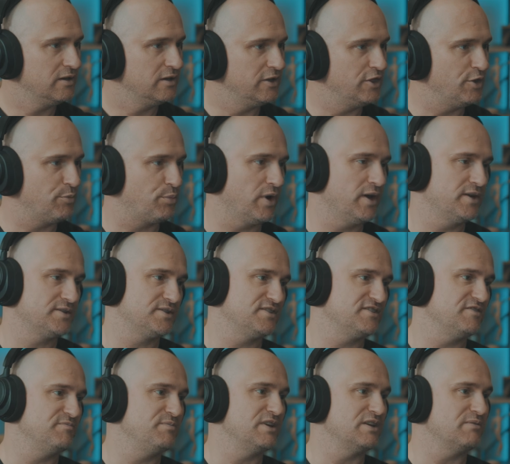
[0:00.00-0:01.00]
In the
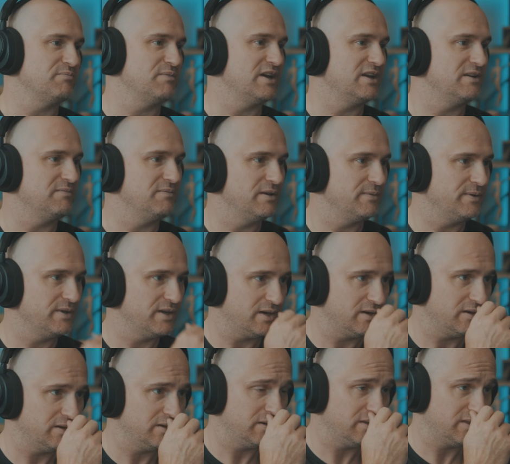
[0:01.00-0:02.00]
process of being made, maybe. I
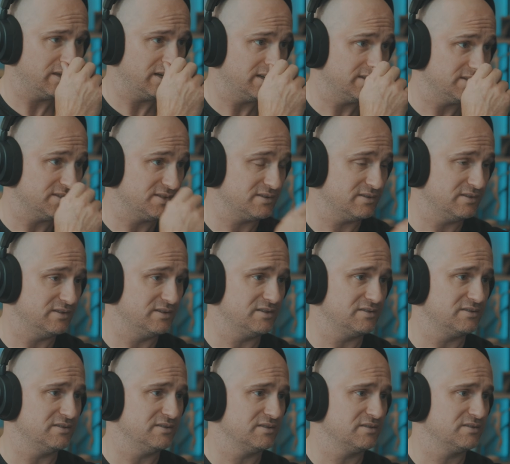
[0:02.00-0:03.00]
don't know. It
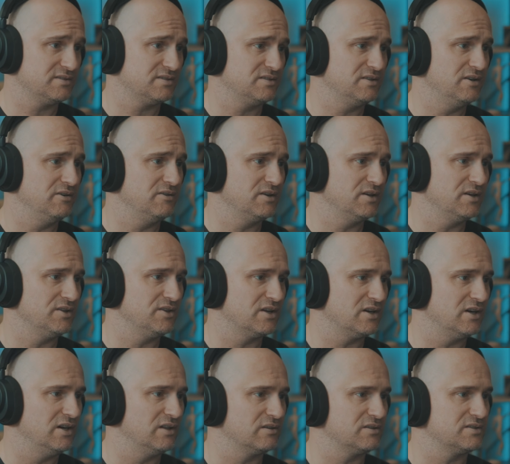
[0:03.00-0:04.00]
just looks so good. The
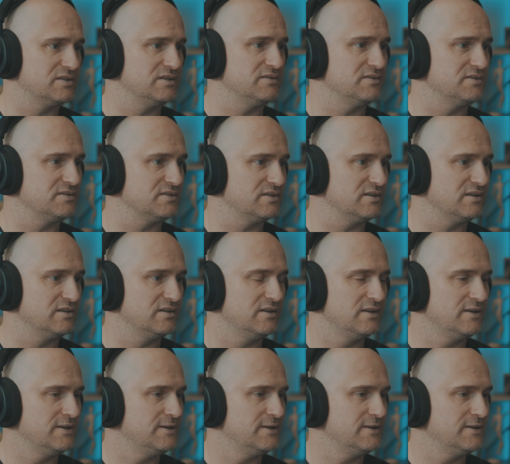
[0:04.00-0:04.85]
color tones are...